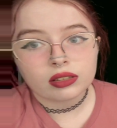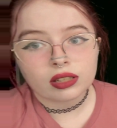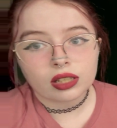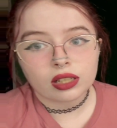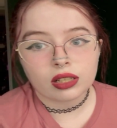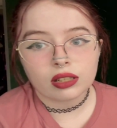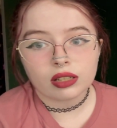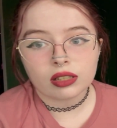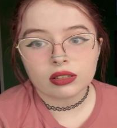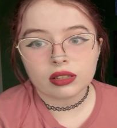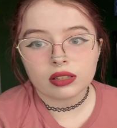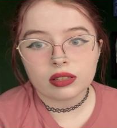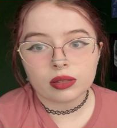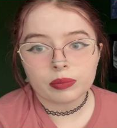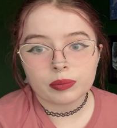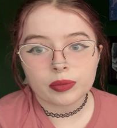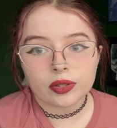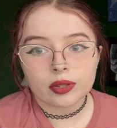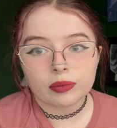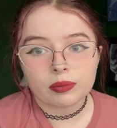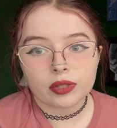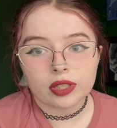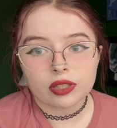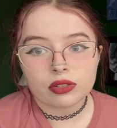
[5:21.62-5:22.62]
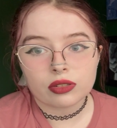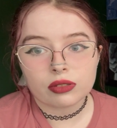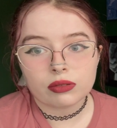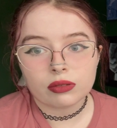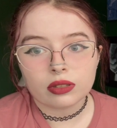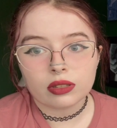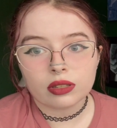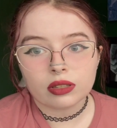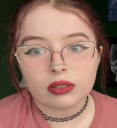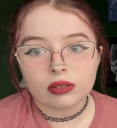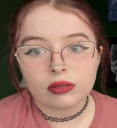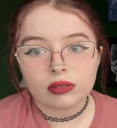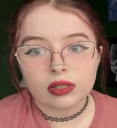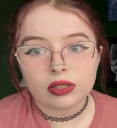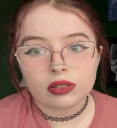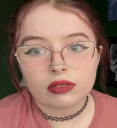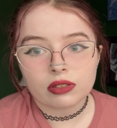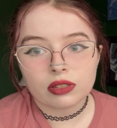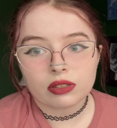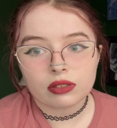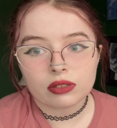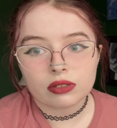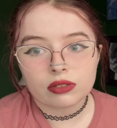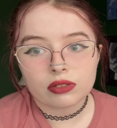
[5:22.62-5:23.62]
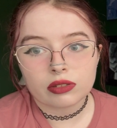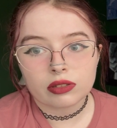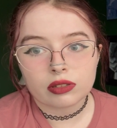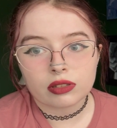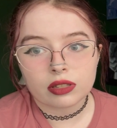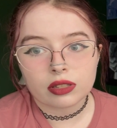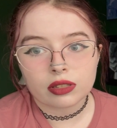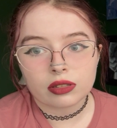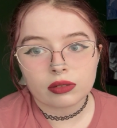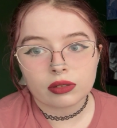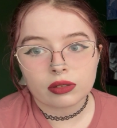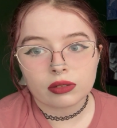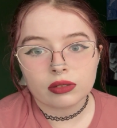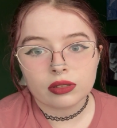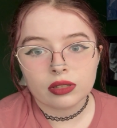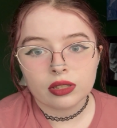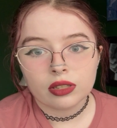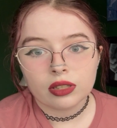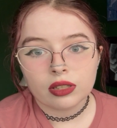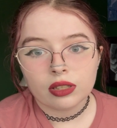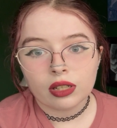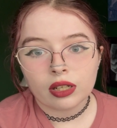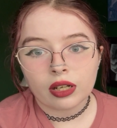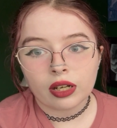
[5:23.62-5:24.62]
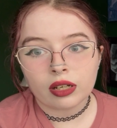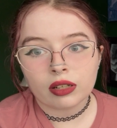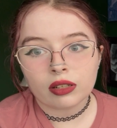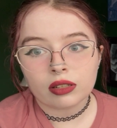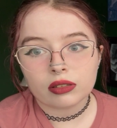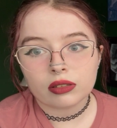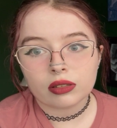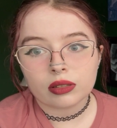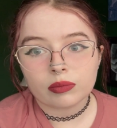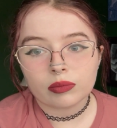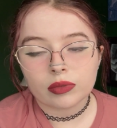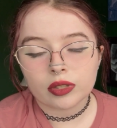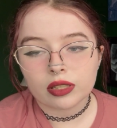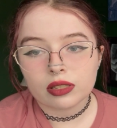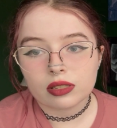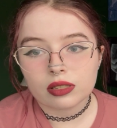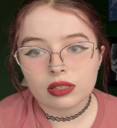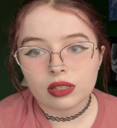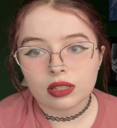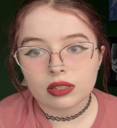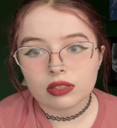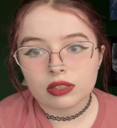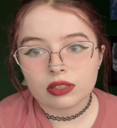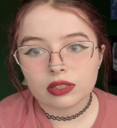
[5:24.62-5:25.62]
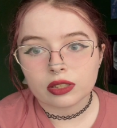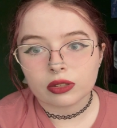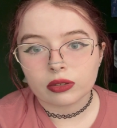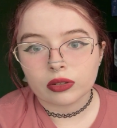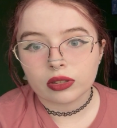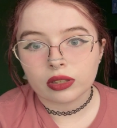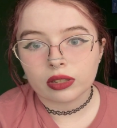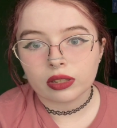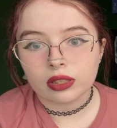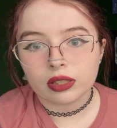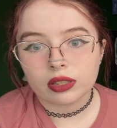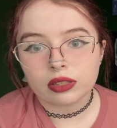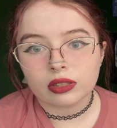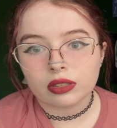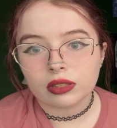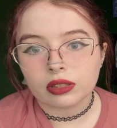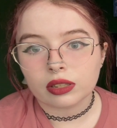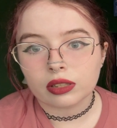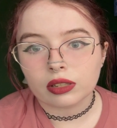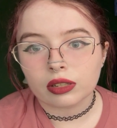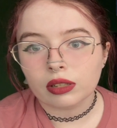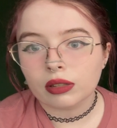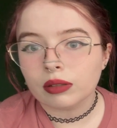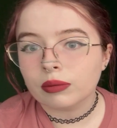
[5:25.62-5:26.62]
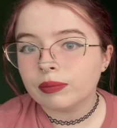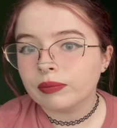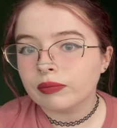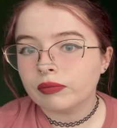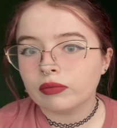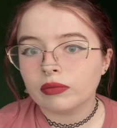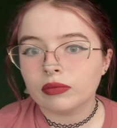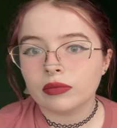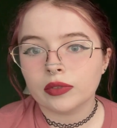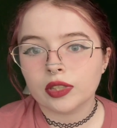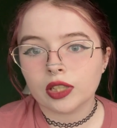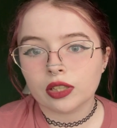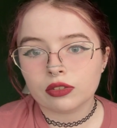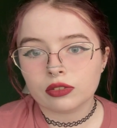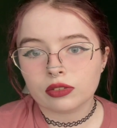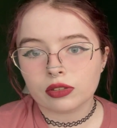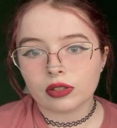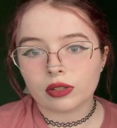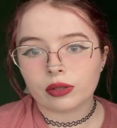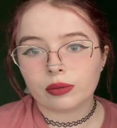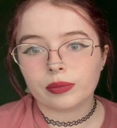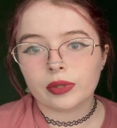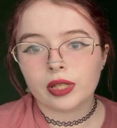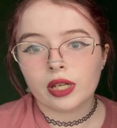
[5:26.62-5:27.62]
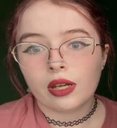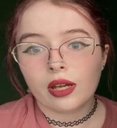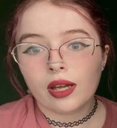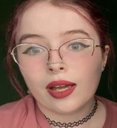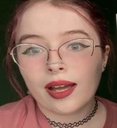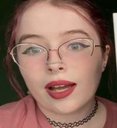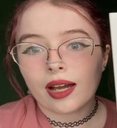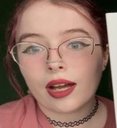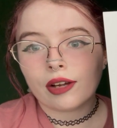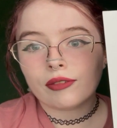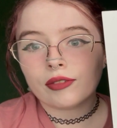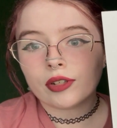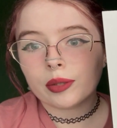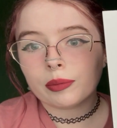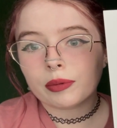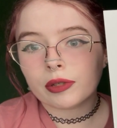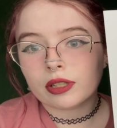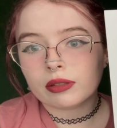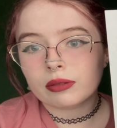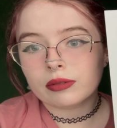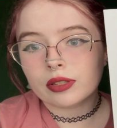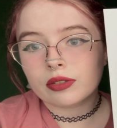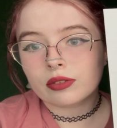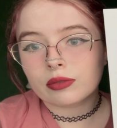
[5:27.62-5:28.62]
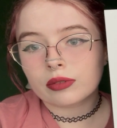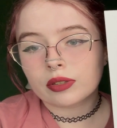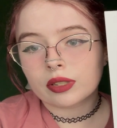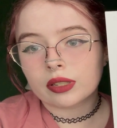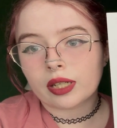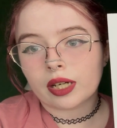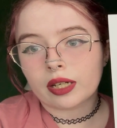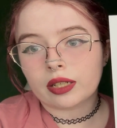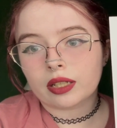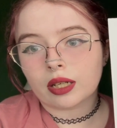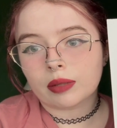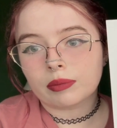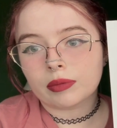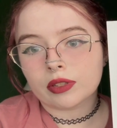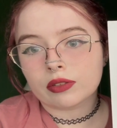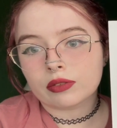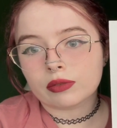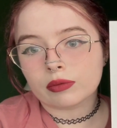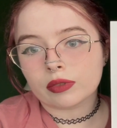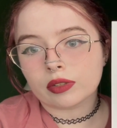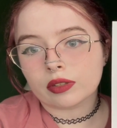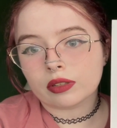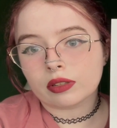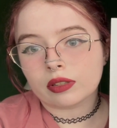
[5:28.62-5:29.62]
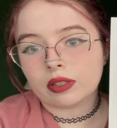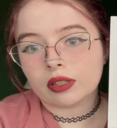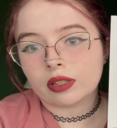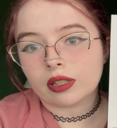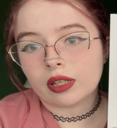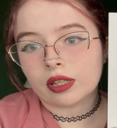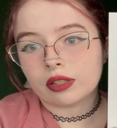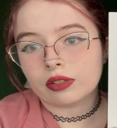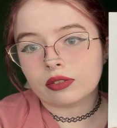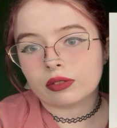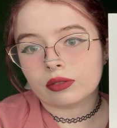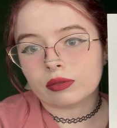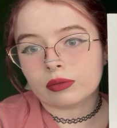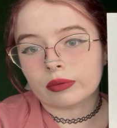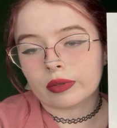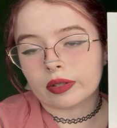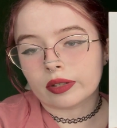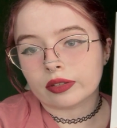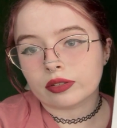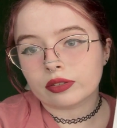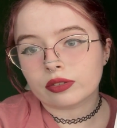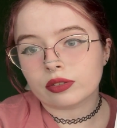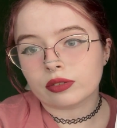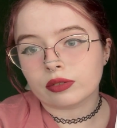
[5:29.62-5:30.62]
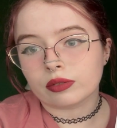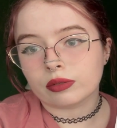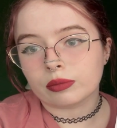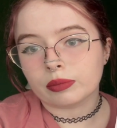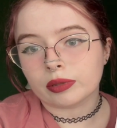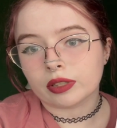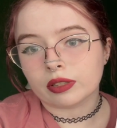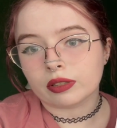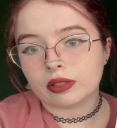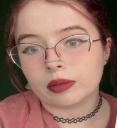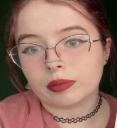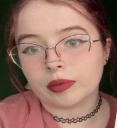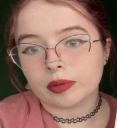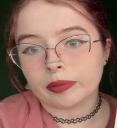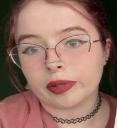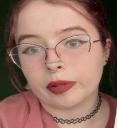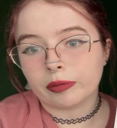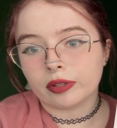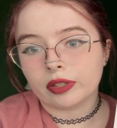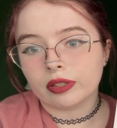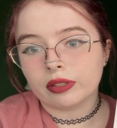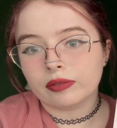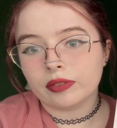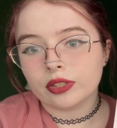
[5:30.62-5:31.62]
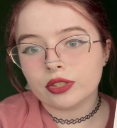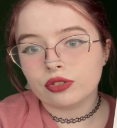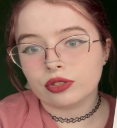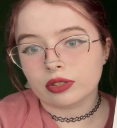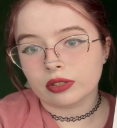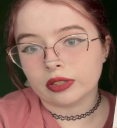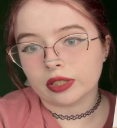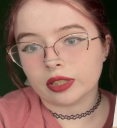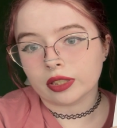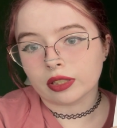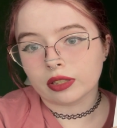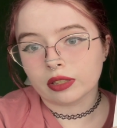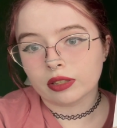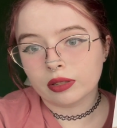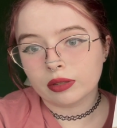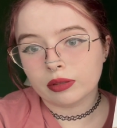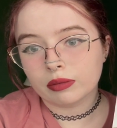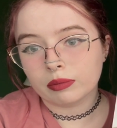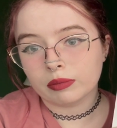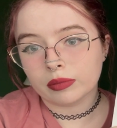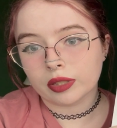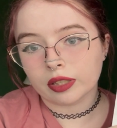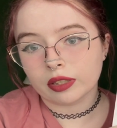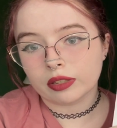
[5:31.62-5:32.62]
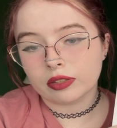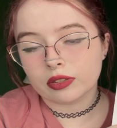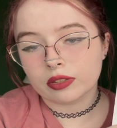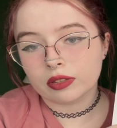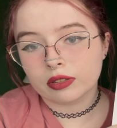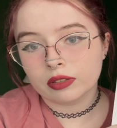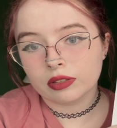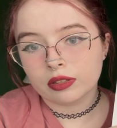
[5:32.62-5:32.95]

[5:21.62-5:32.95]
hung it up in my studio, in senior studio. I hung up like sketches I really liked in there. So I'm very proud of this one. I kept this one. I do want to put it up on my wall eventually, but